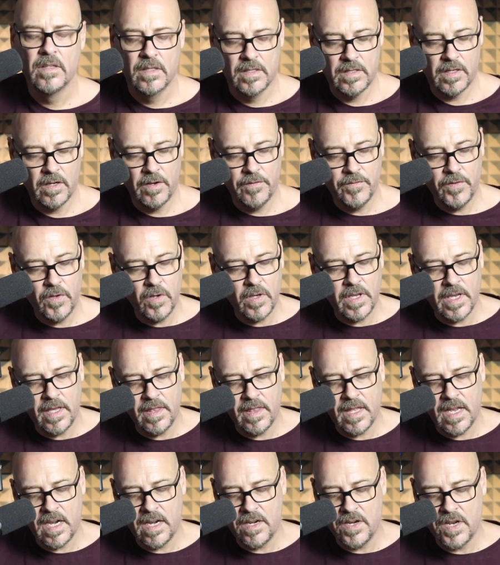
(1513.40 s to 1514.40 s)
So if you get
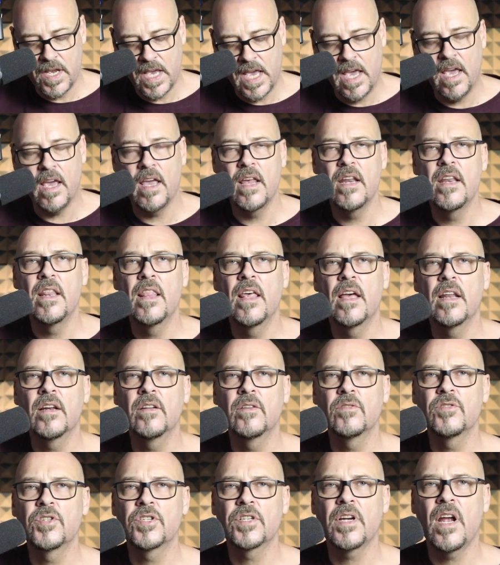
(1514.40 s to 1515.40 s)
that in your head, that
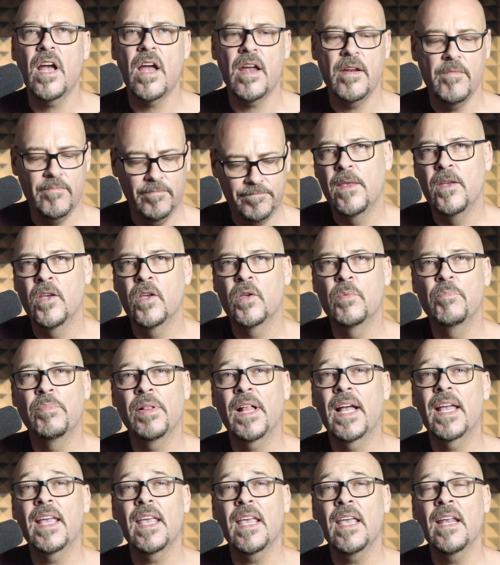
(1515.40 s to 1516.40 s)
little shape, you can
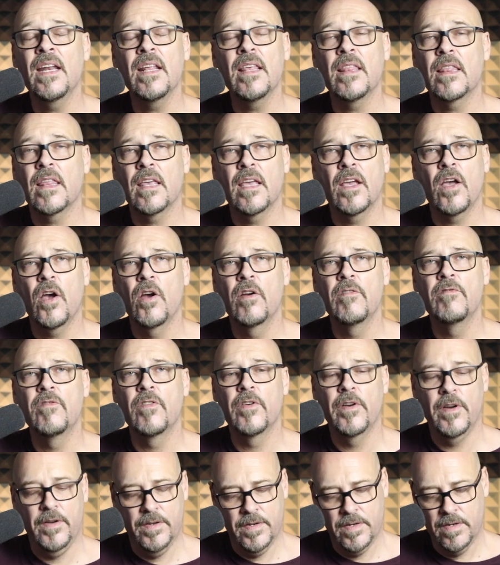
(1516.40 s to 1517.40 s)
play anything over
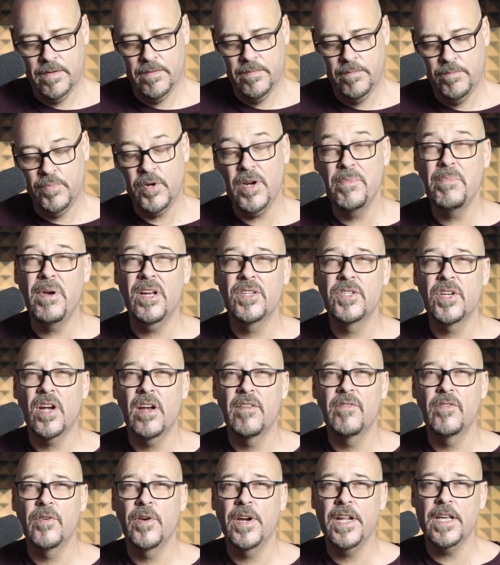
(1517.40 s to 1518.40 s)
it. Pretty much
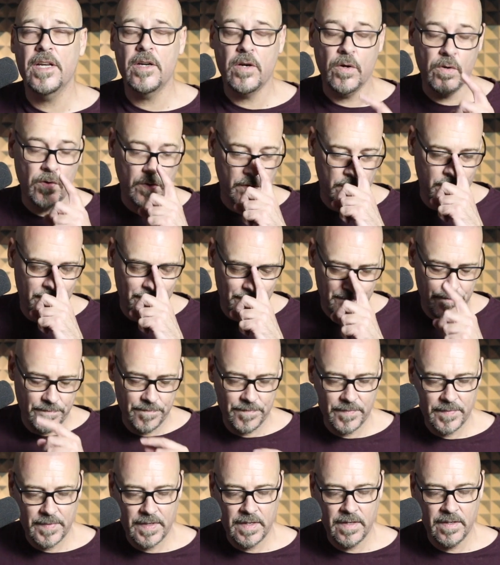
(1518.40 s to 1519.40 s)
over any chord
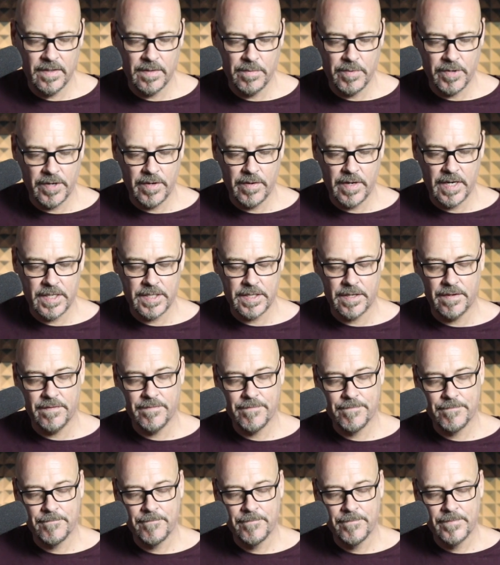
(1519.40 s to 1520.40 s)
in the progression.
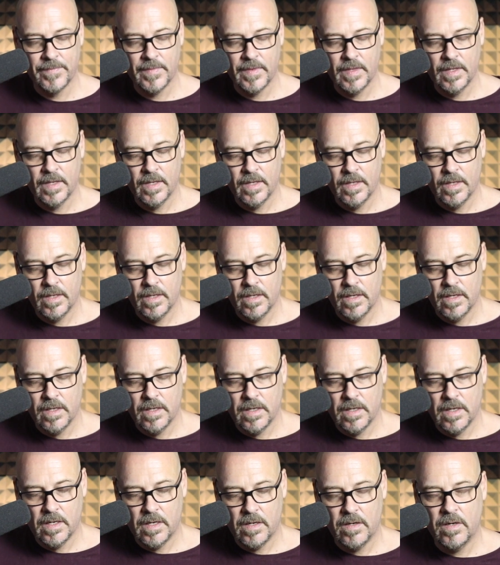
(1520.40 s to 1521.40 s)

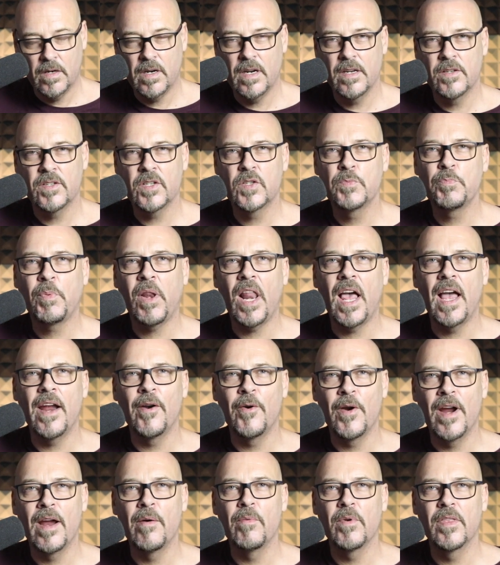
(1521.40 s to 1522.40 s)
Right? Just play
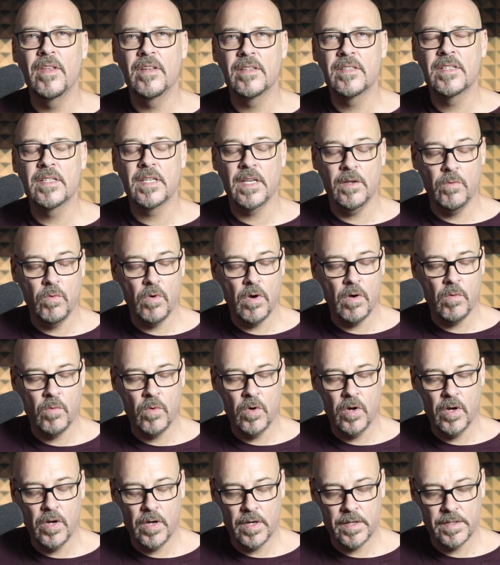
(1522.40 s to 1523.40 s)
around with it and see what
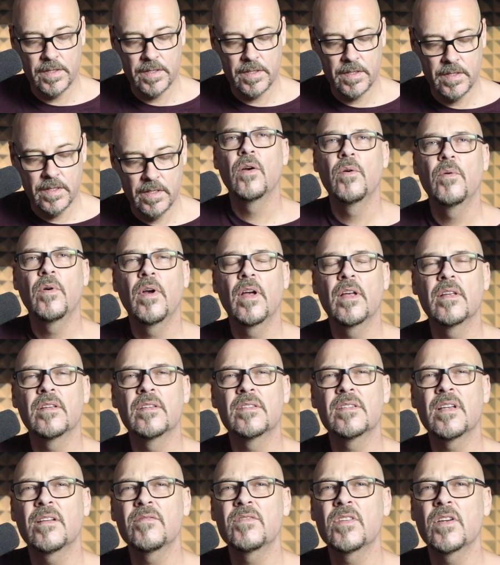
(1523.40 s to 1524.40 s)
works.
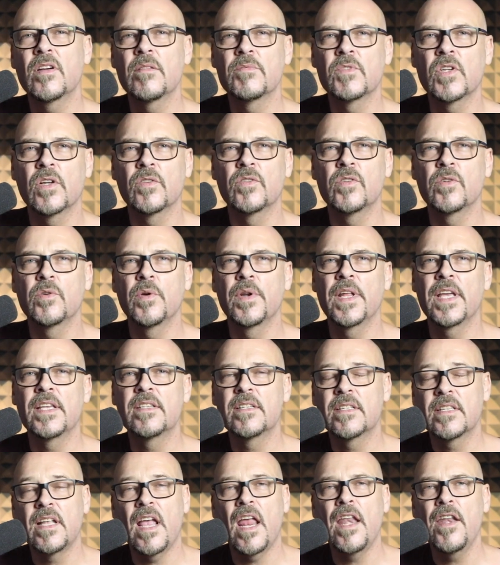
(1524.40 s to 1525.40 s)
Sometimes I'll do an
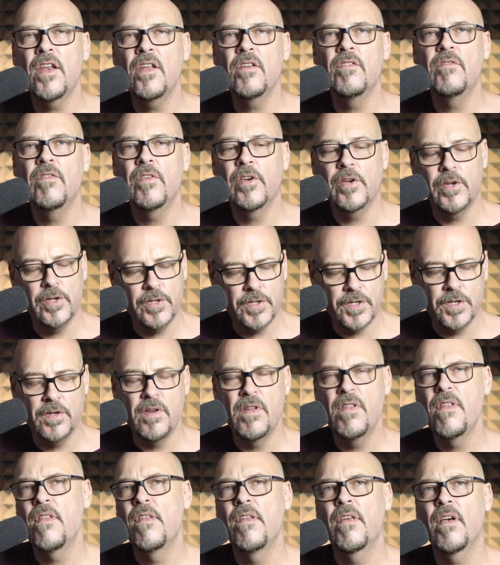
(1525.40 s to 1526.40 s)
extended
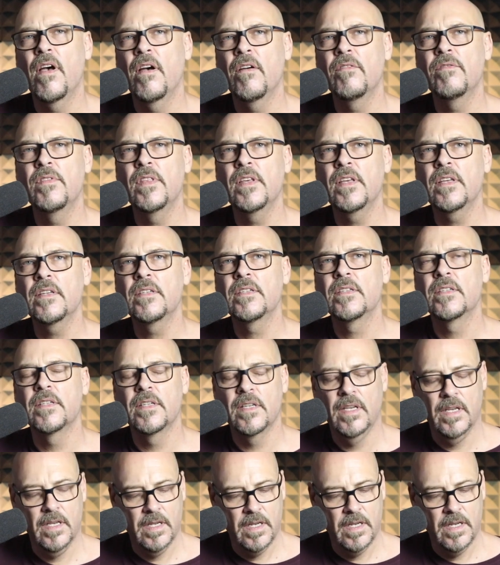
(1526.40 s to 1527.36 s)
version of this.